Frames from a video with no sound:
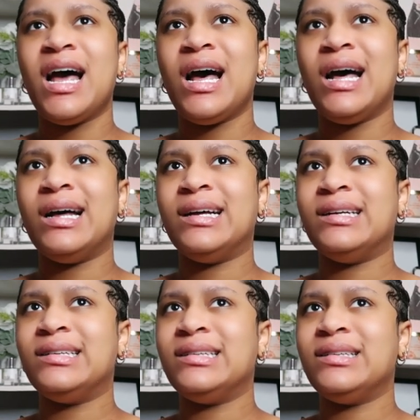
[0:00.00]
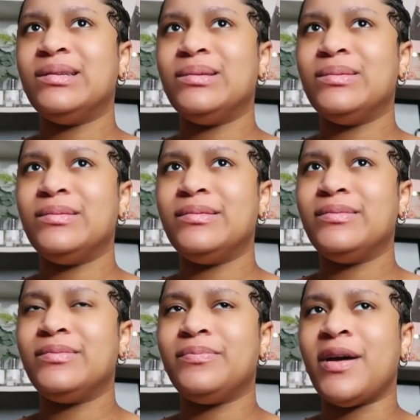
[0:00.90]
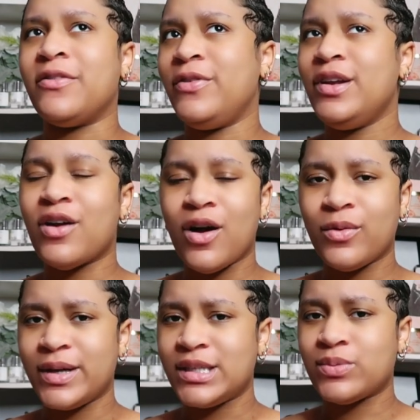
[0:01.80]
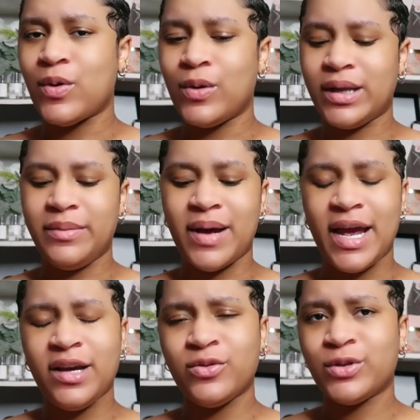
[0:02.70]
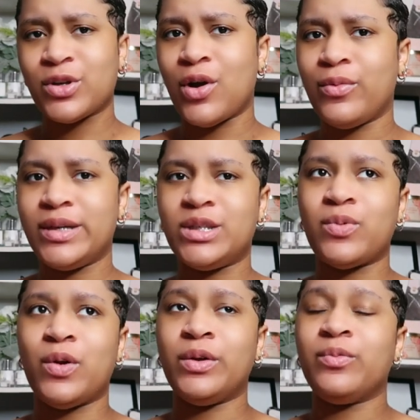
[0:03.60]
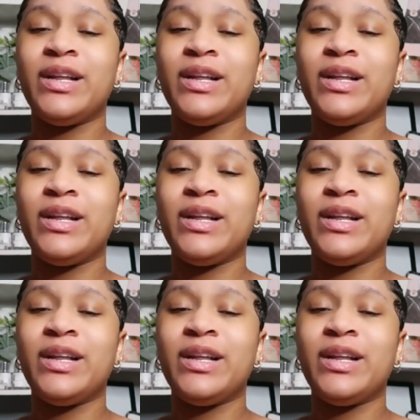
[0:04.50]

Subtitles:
My feet are always swollen, my ankles are always swollen.